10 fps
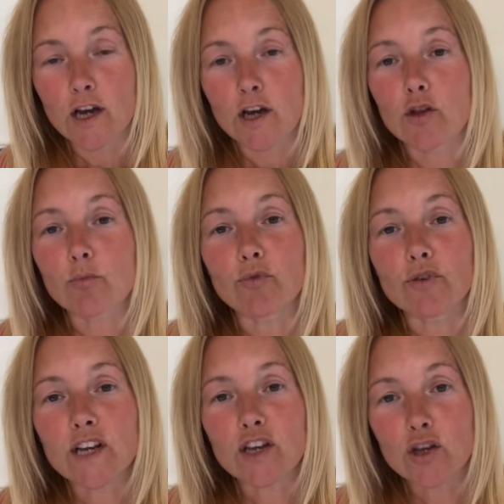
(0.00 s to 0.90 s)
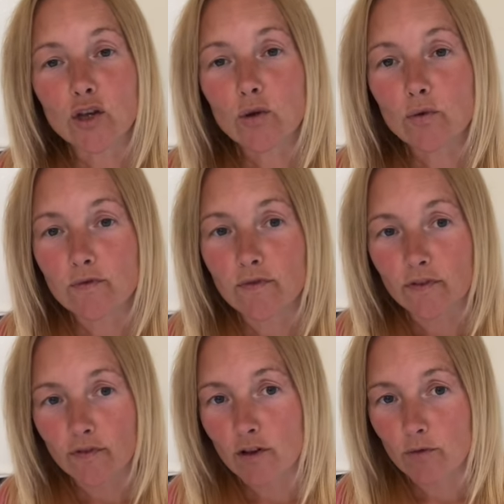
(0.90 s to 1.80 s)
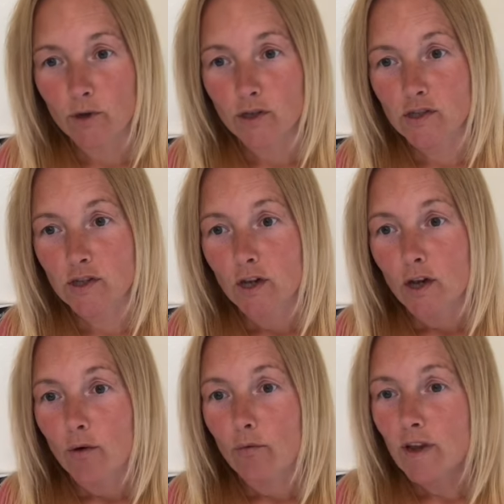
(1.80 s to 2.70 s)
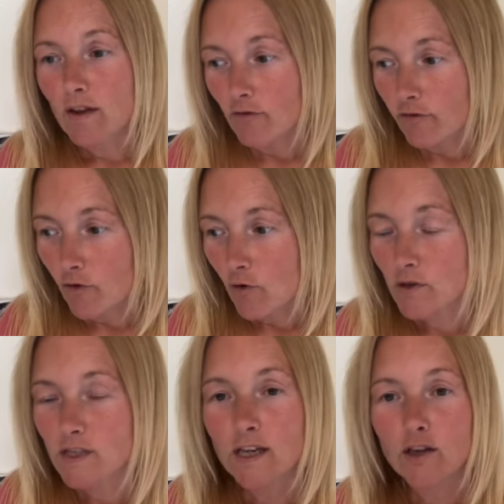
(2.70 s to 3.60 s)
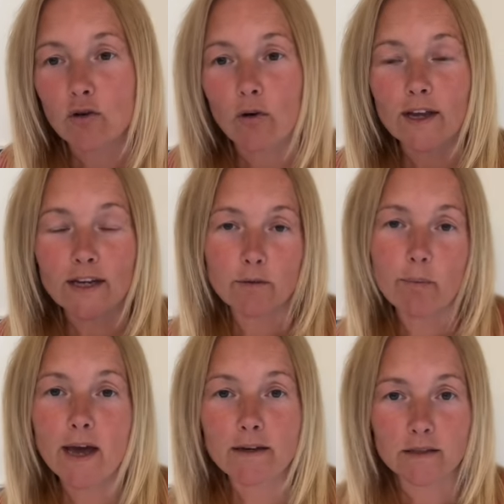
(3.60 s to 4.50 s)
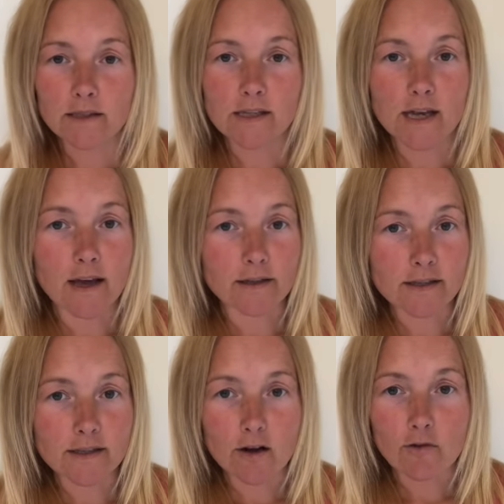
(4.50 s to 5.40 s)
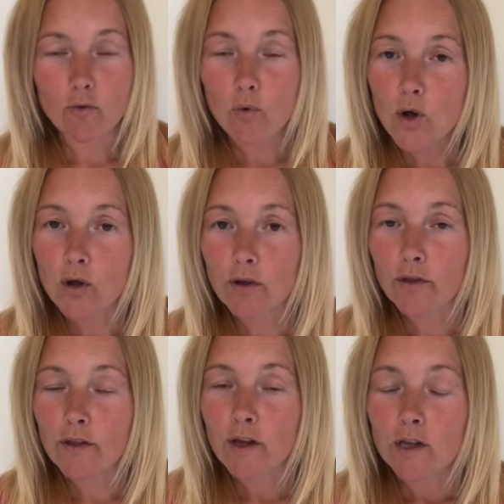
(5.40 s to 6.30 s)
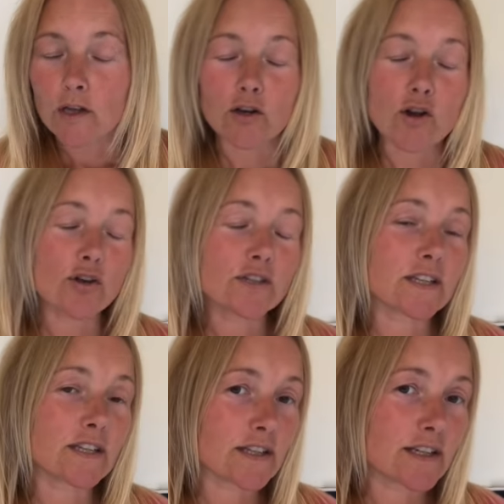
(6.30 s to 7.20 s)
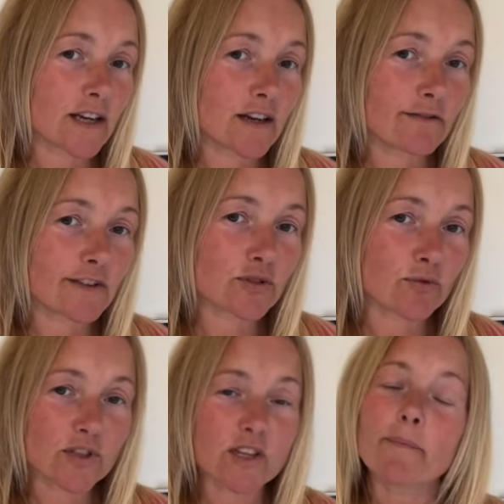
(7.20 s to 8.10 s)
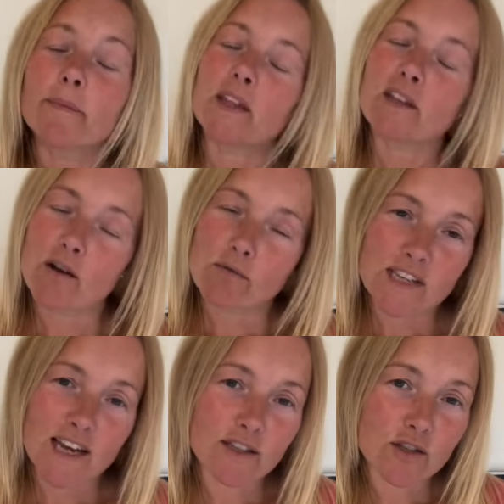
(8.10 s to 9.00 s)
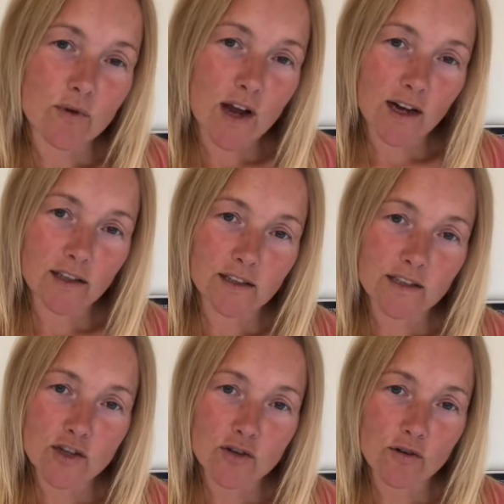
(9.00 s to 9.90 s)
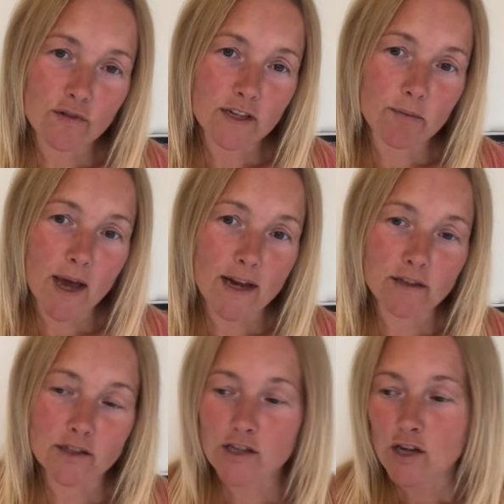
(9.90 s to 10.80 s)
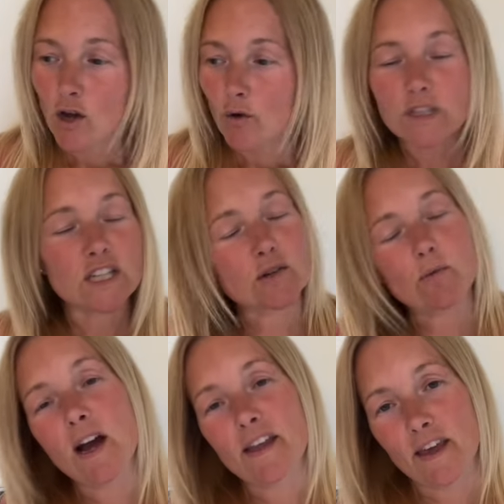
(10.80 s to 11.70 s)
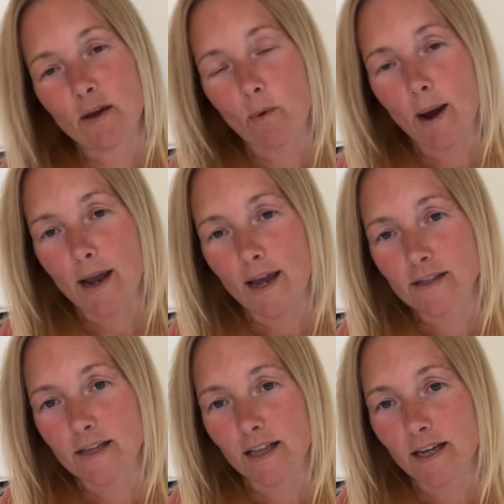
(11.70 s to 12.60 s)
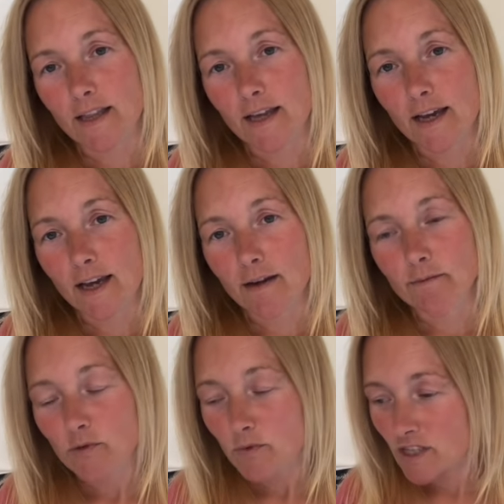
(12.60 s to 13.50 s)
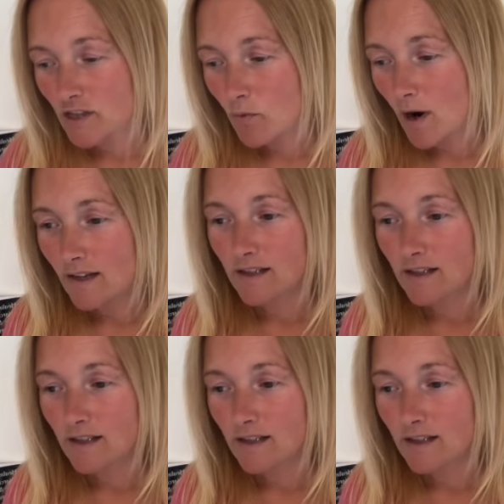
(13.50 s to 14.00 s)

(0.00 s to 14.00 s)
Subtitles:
that bring you fulfillment, reinforcing your independence and self-worth. Narcissistic individuals don't take too kindly to your independence, which is why they won't escalate their games, which is why it's